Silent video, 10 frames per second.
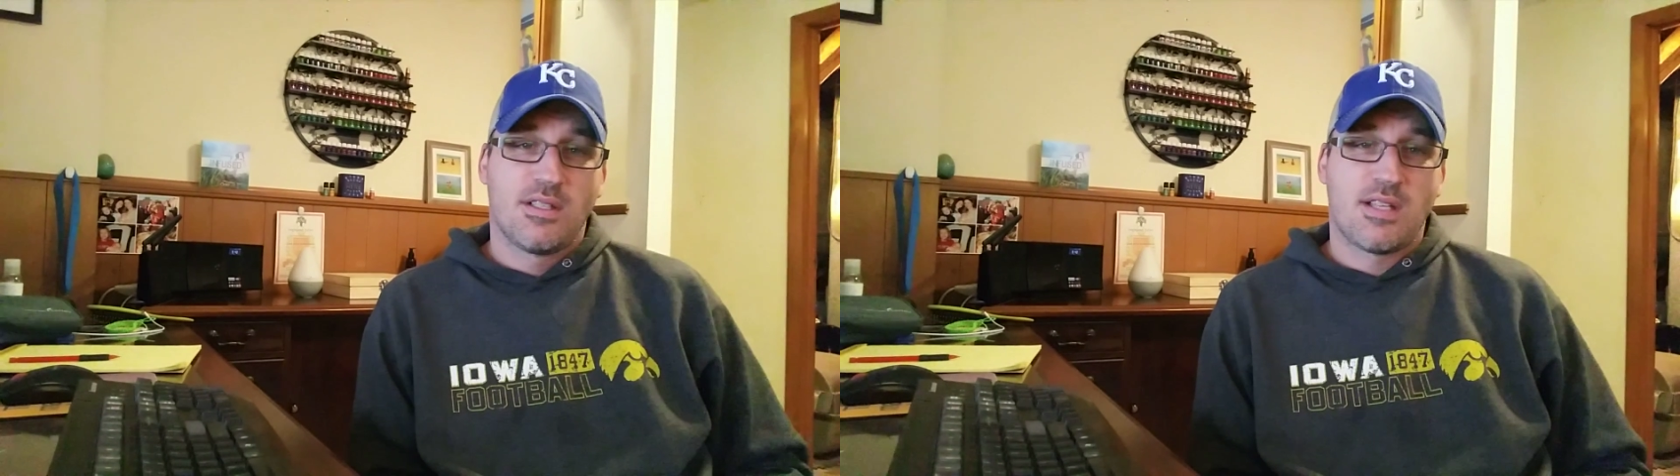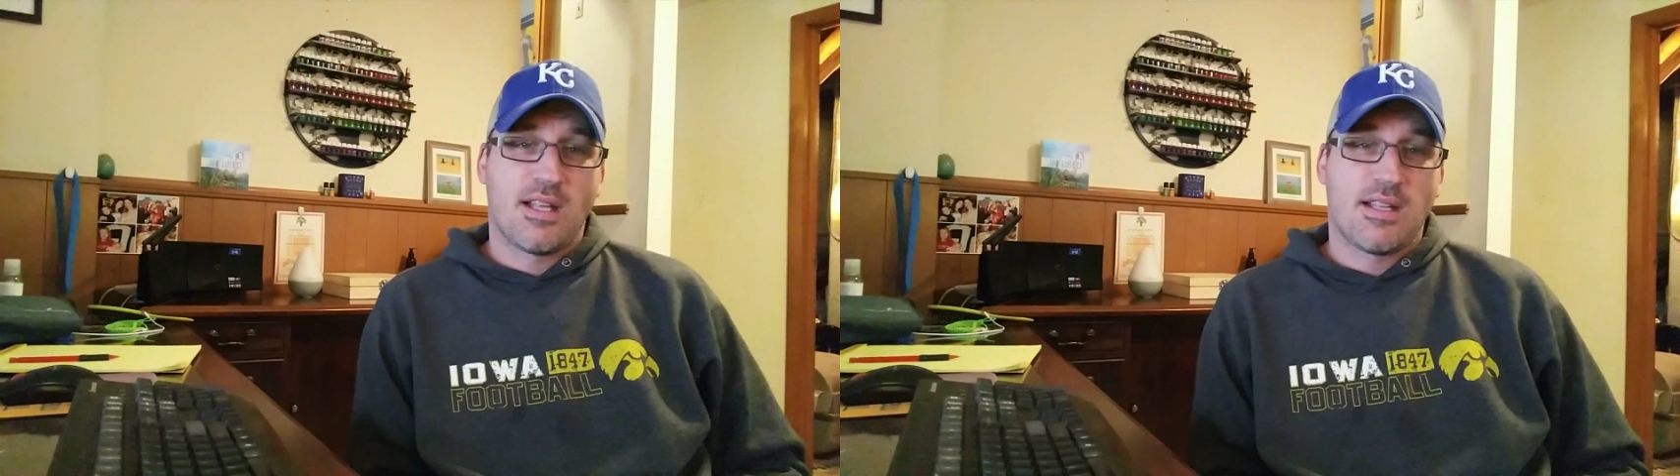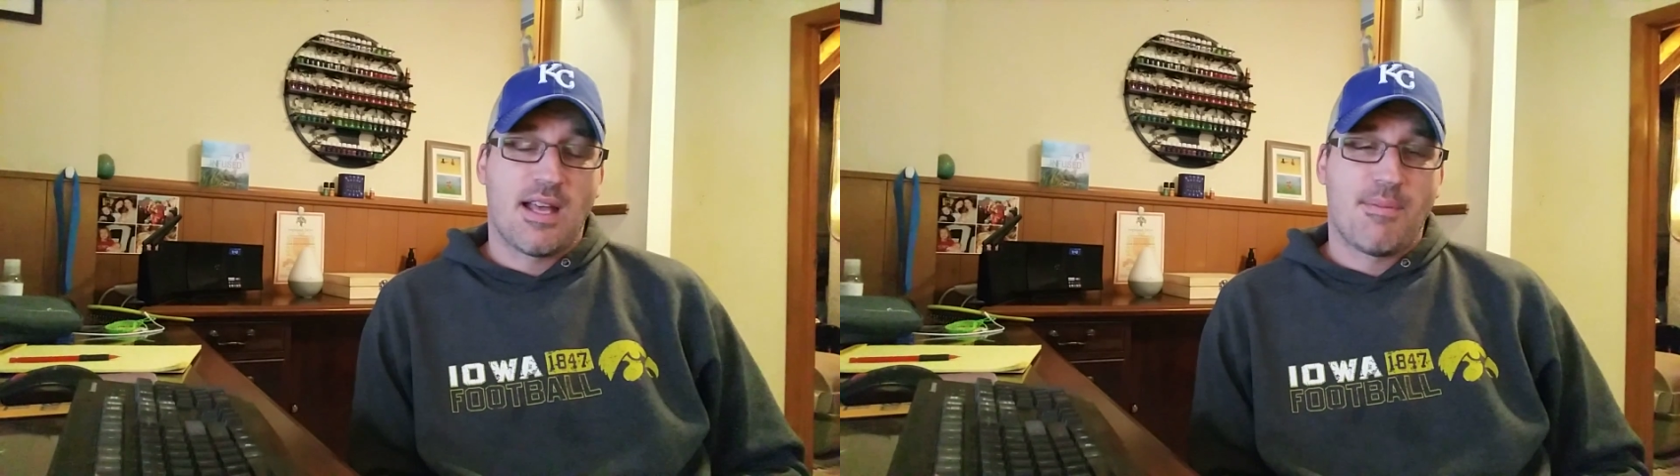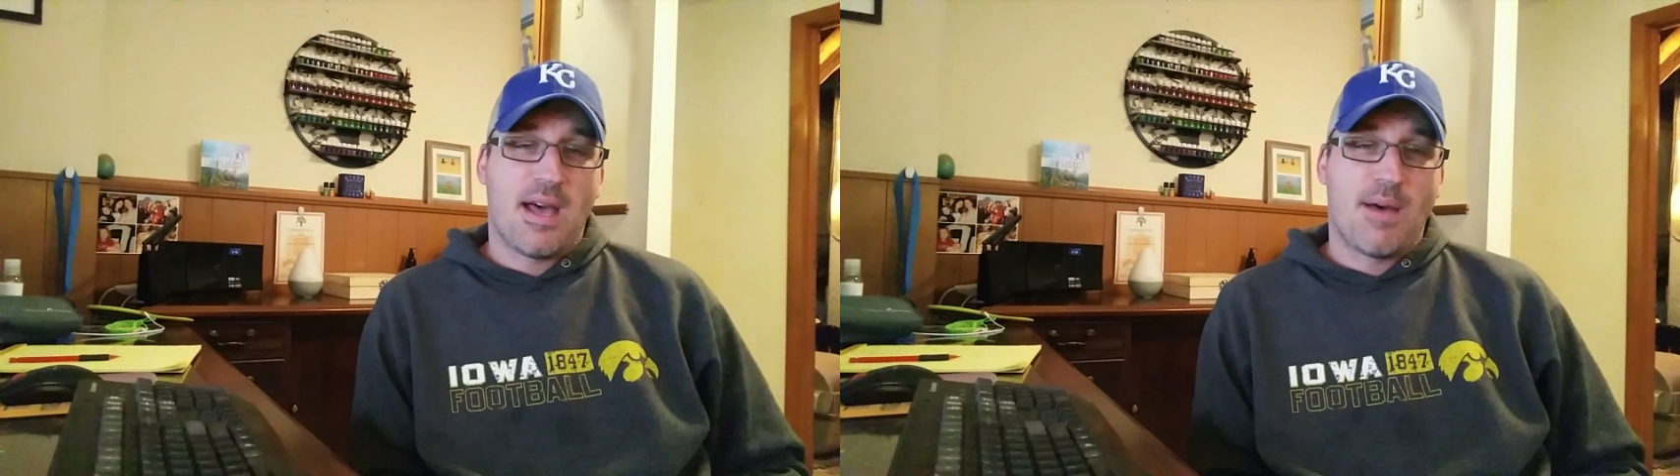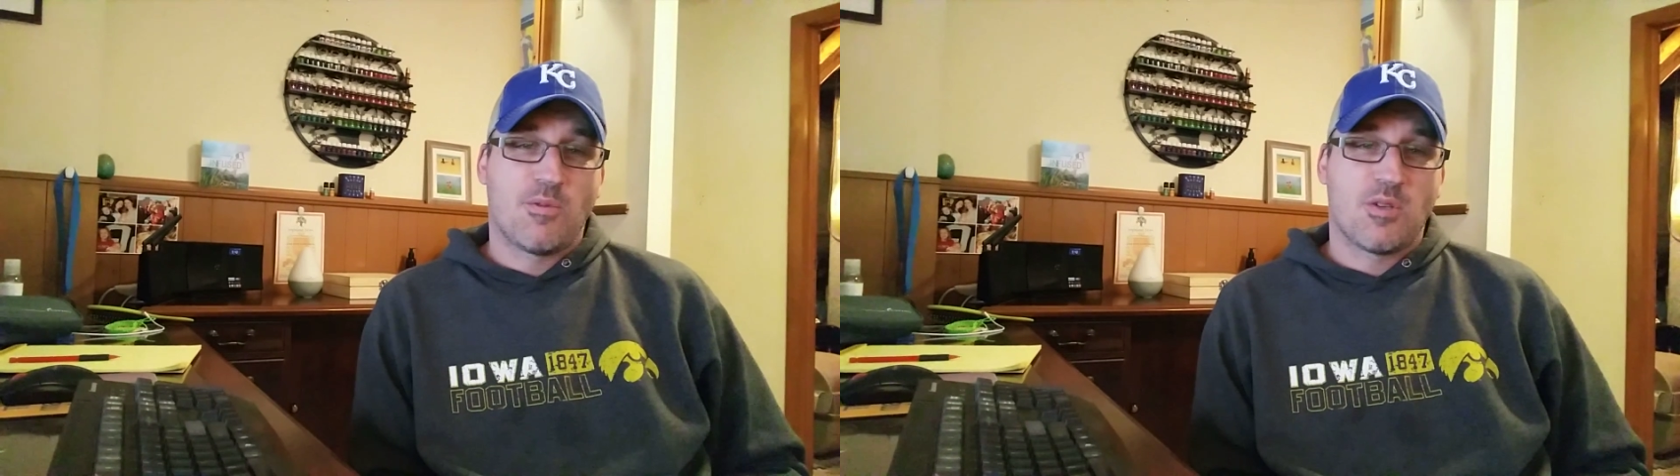so
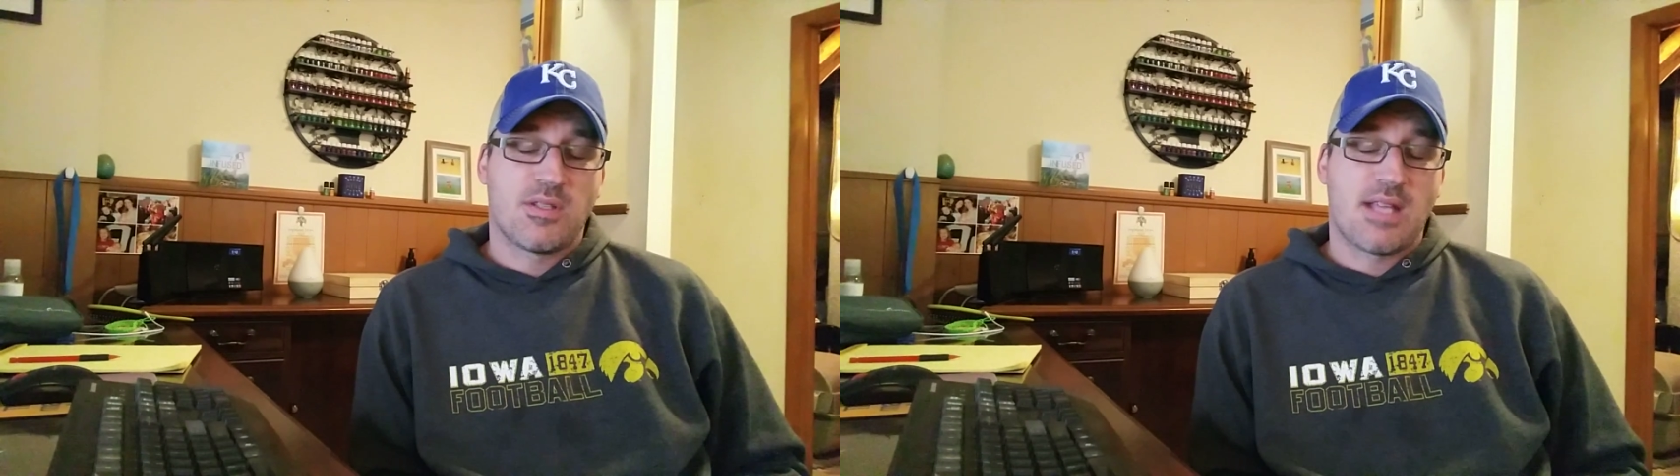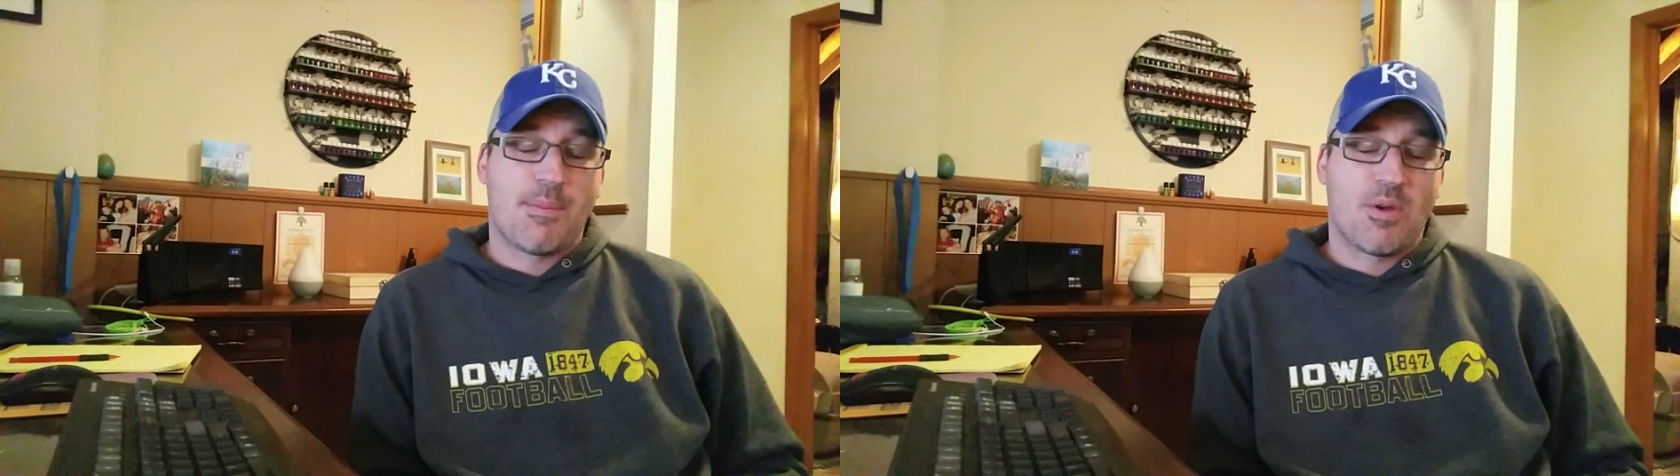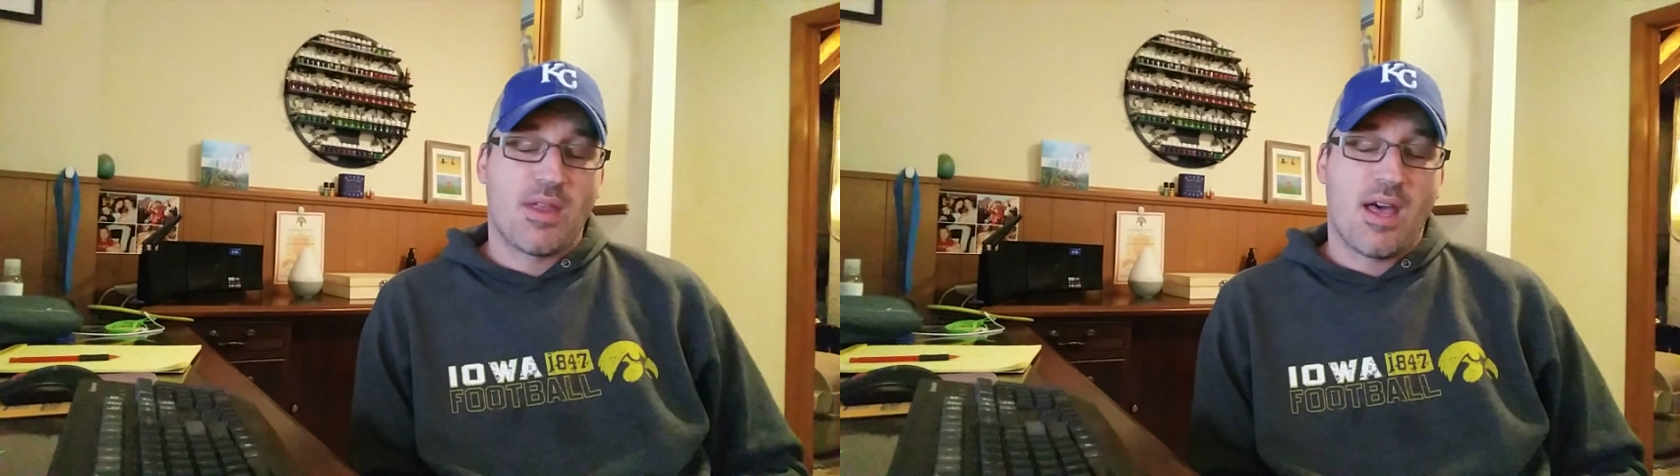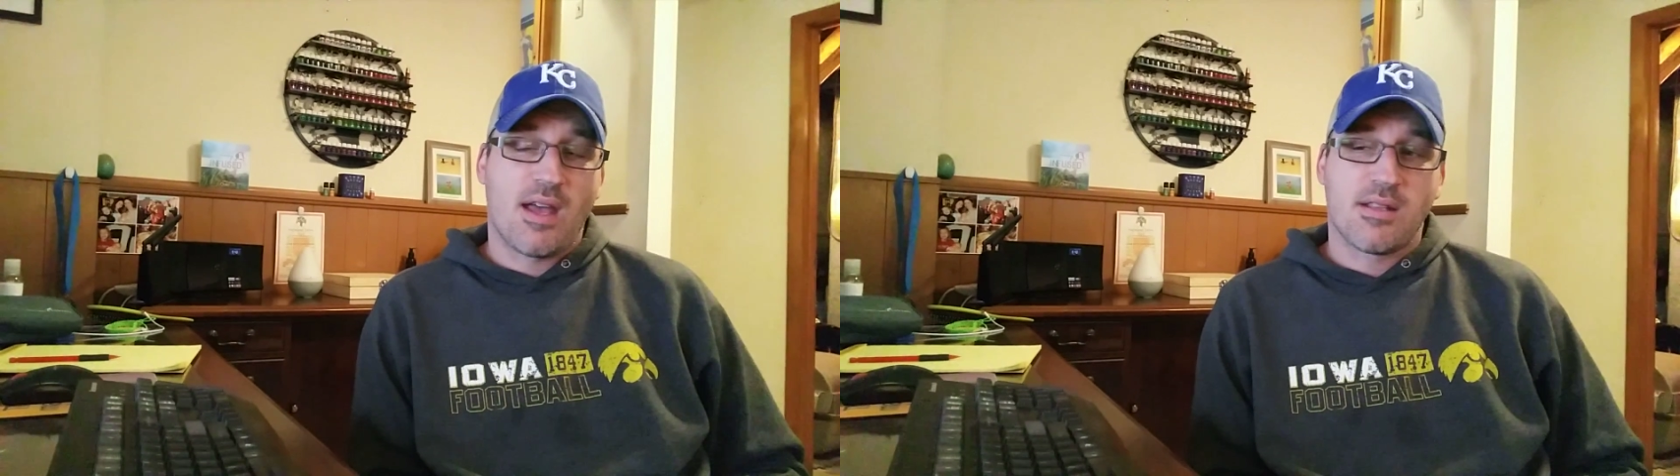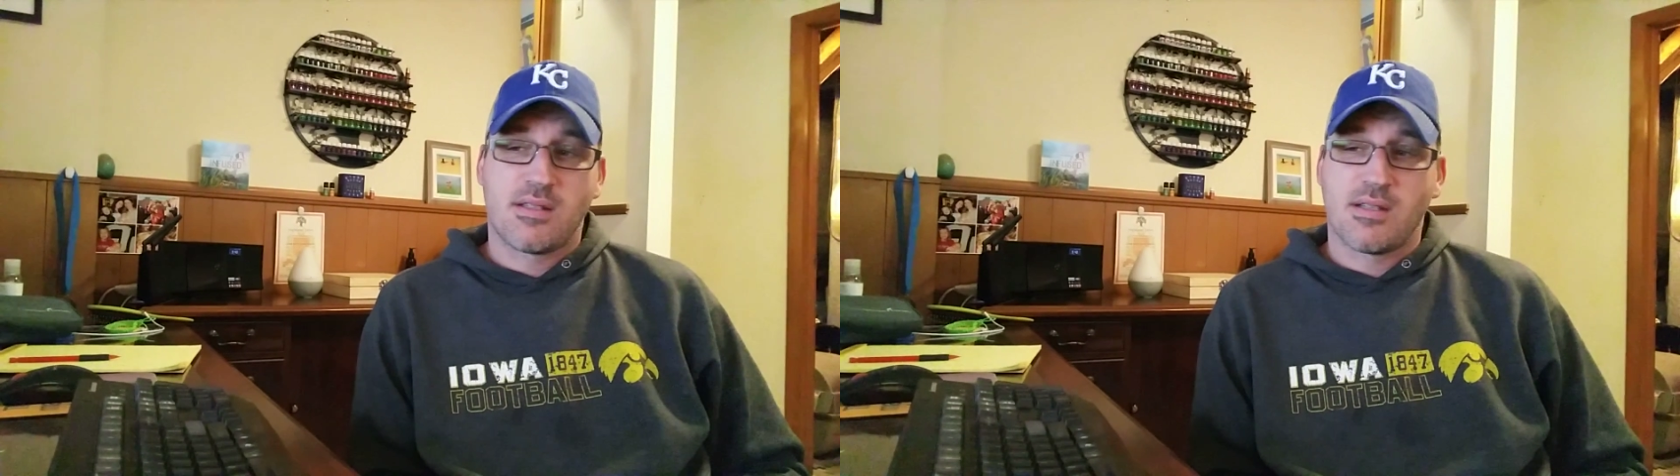I'm, I'm, happy with
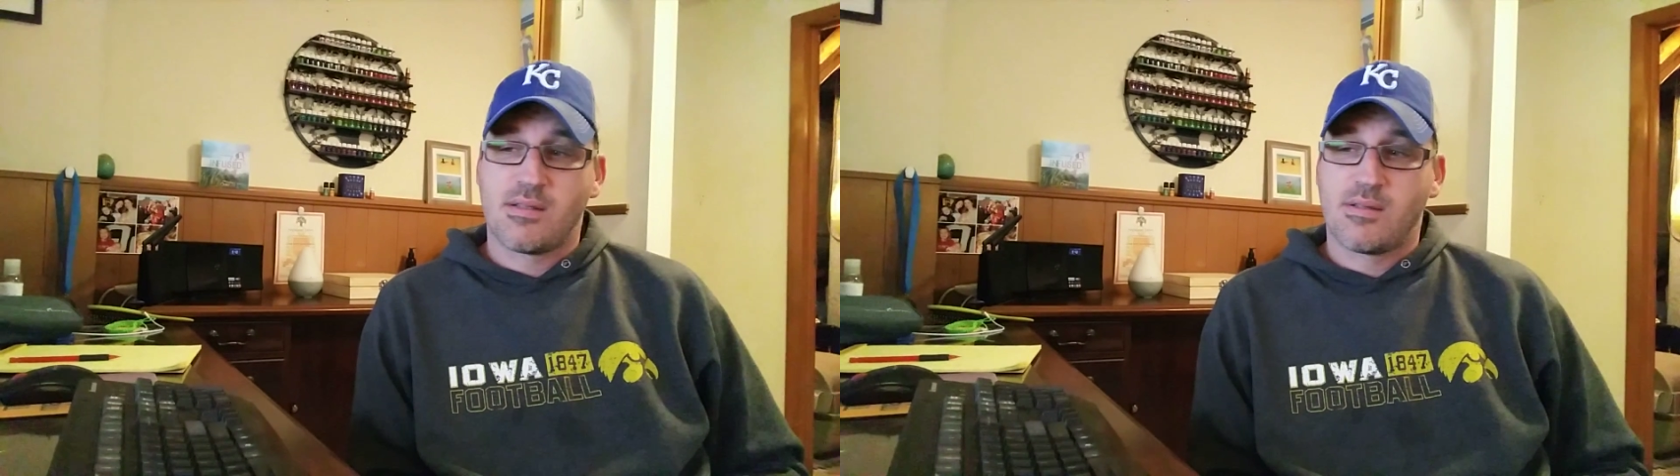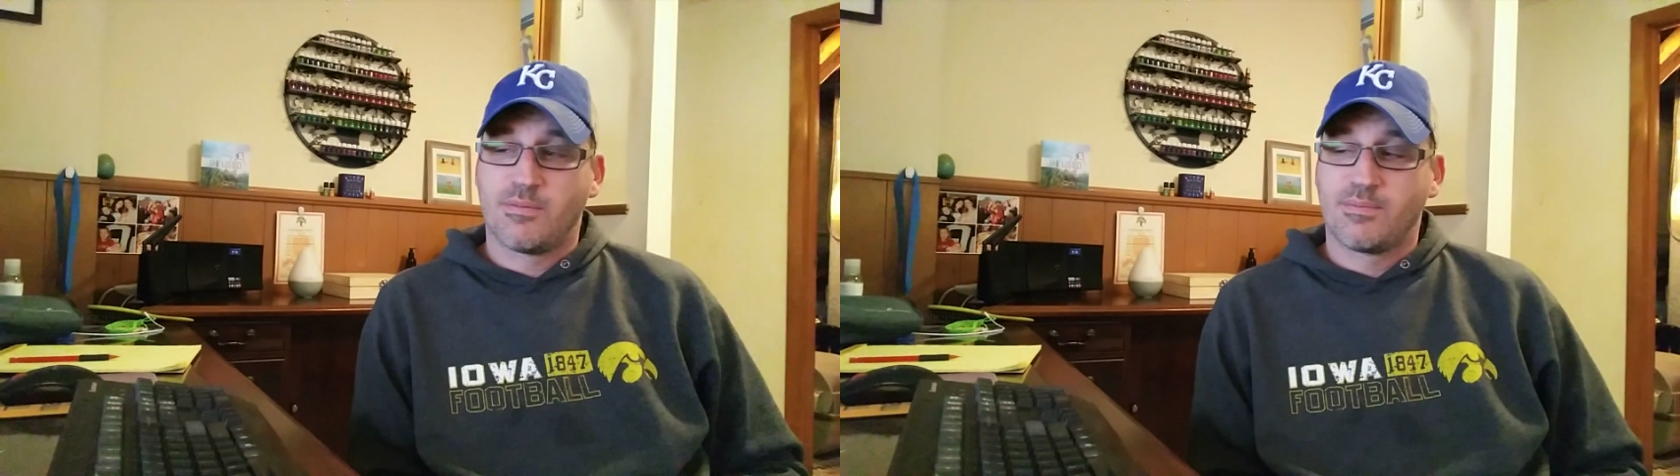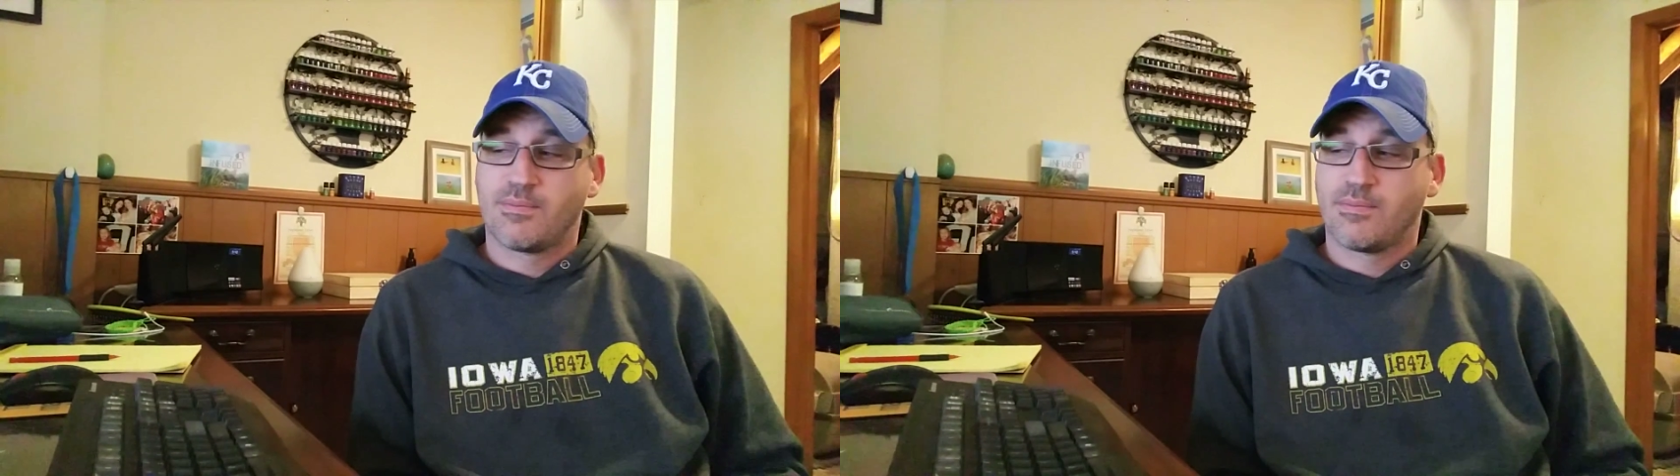that. So,